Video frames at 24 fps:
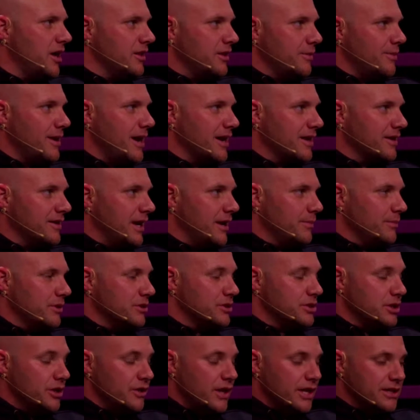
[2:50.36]
in the back of the
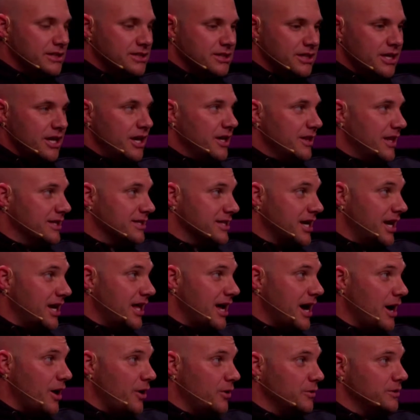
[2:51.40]
ambulance. So that's kind
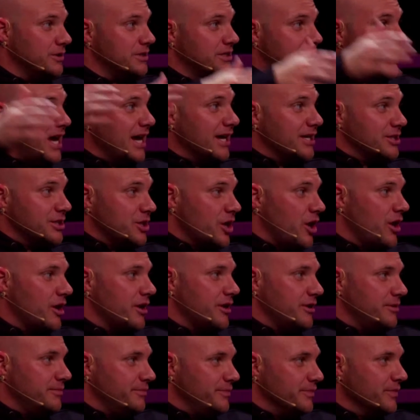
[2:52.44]
of how tech
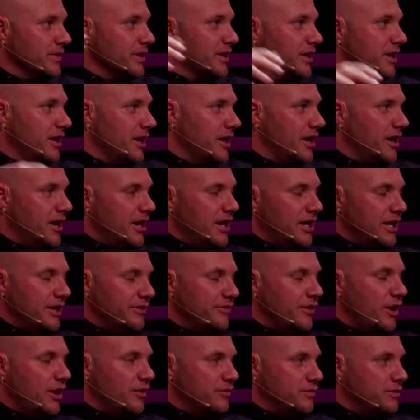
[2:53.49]
started and
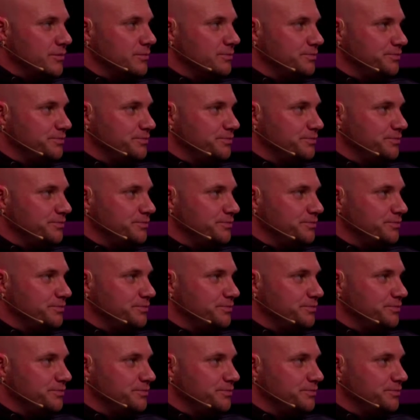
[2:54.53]
evolved.